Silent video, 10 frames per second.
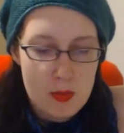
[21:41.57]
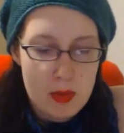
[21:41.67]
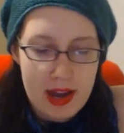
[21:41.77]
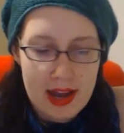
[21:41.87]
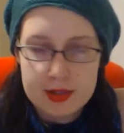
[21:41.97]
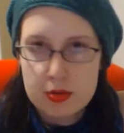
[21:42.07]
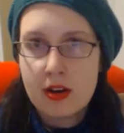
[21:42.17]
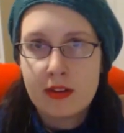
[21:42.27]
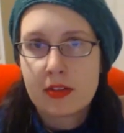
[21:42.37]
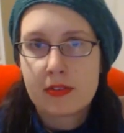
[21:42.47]
But at
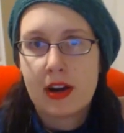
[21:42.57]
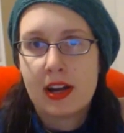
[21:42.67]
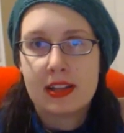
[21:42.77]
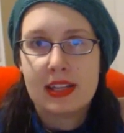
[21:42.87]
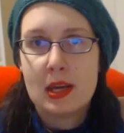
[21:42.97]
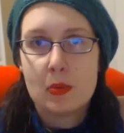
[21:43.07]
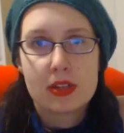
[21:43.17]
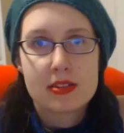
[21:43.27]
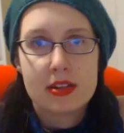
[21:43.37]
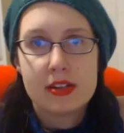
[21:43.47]
12, they're finally able
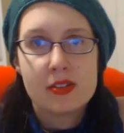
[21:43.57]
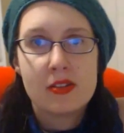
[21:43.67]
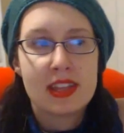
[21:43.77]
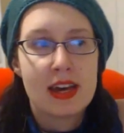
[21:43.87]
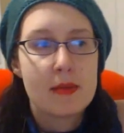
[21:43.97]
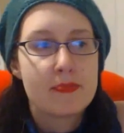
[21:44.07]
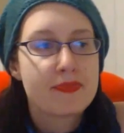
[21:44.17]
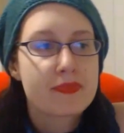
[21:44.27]
to start doing that.